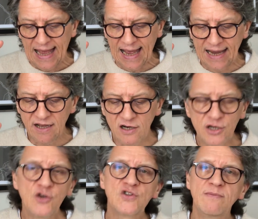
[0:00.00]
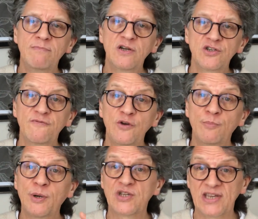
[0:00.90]
And it argues that much of your
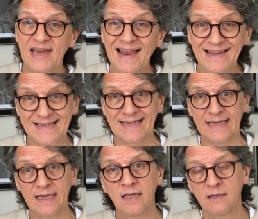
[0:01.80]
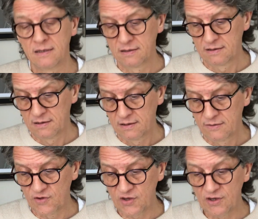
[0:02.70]
personality
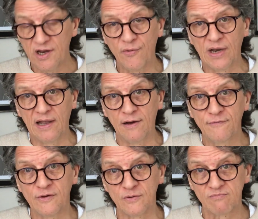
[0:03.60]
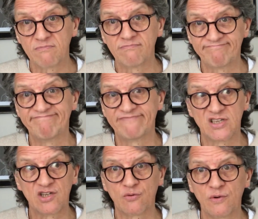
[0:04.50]
that you know and love, your
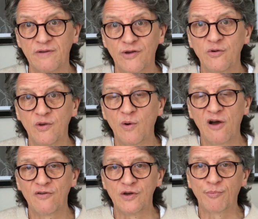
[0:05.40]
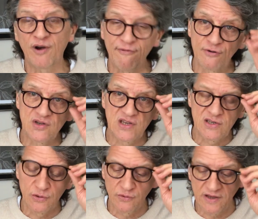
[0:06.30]
story of who you are and your preferences
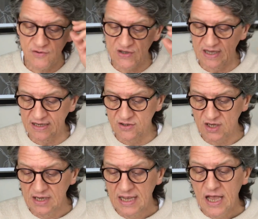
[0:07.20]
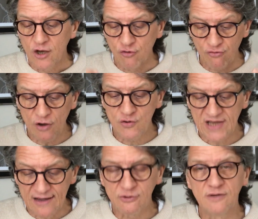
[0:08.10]
and all those things, grows
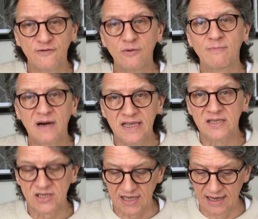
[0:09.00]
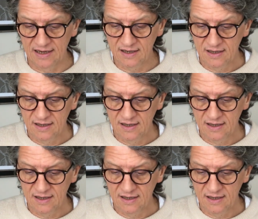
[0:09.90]
out of your mindset.